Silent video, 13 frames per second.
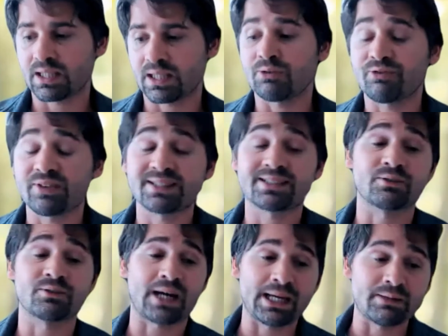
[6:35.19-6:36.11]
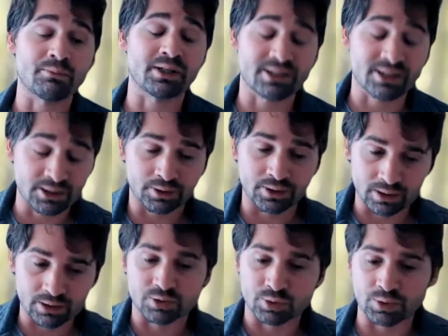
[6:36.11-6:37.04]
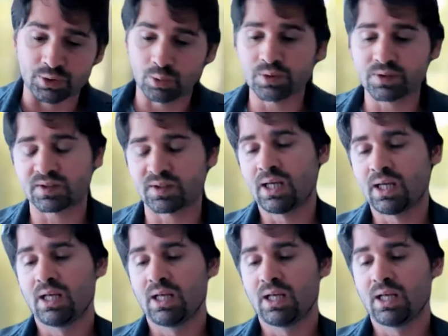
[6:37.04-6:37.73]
if it's the right material to use.